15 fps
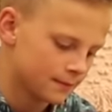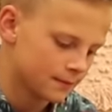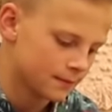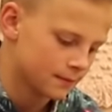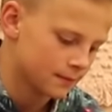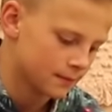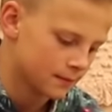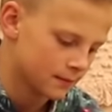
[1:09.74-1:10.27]

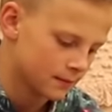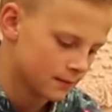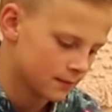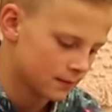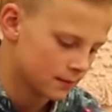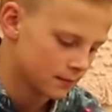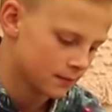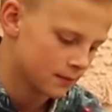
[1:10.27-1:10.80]

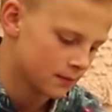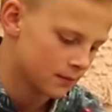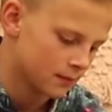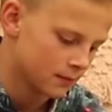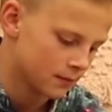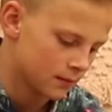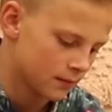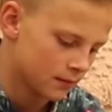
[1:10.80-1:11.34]

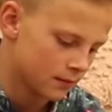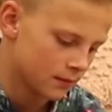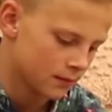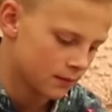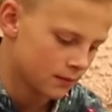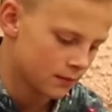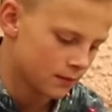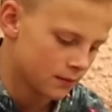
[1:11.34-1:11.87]

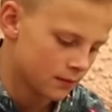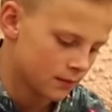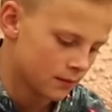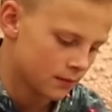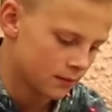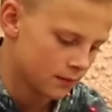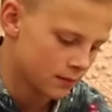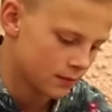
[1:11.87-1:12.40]

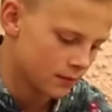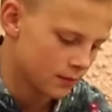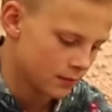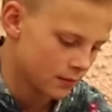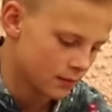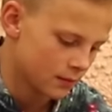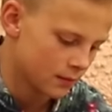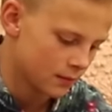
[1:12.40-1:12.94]

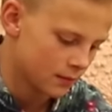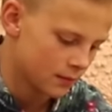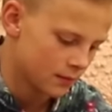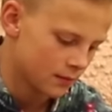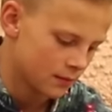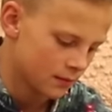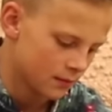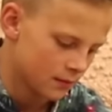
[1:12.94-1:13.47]

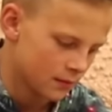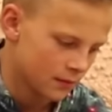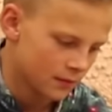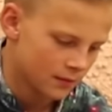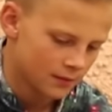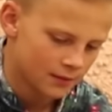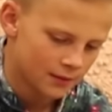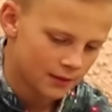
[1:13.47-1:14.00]

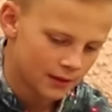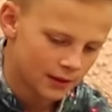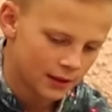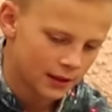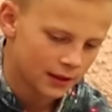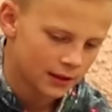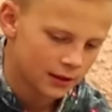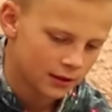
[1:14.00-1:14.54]

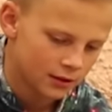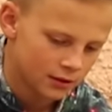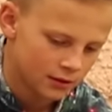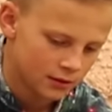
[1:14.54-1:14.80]
[no speech]